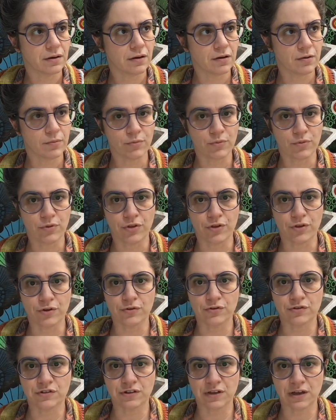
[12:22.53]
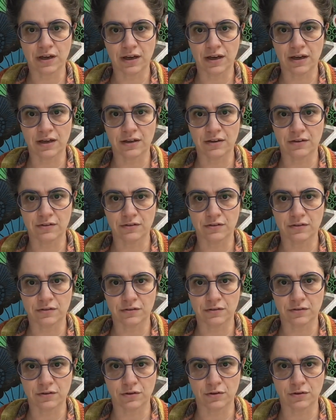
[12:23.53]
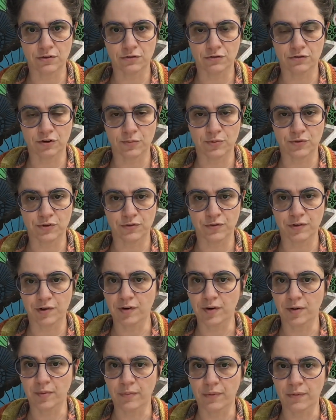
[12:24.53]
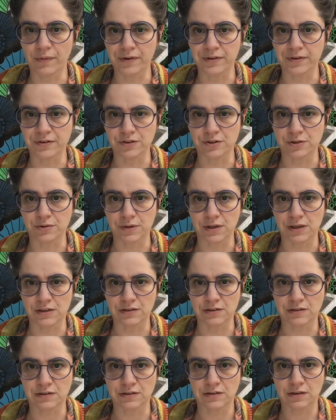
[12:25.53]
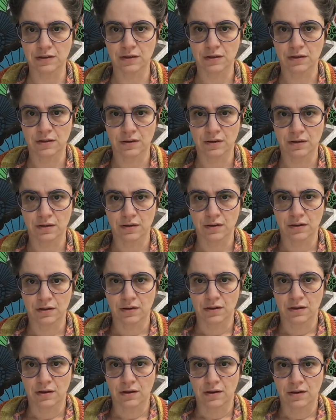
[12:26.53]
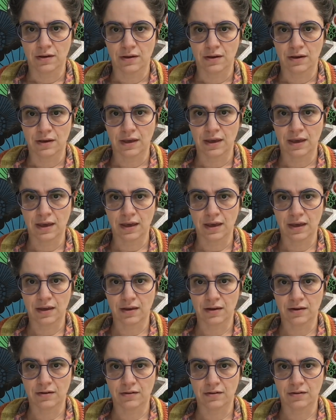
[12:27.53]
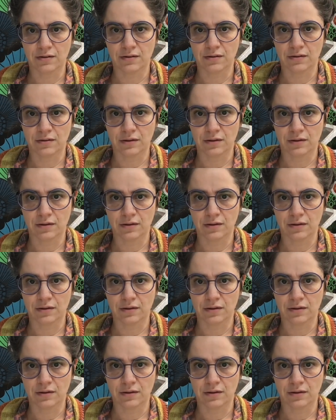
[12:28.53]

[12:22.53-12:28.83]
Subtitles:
those ties to those groups are very important to us. And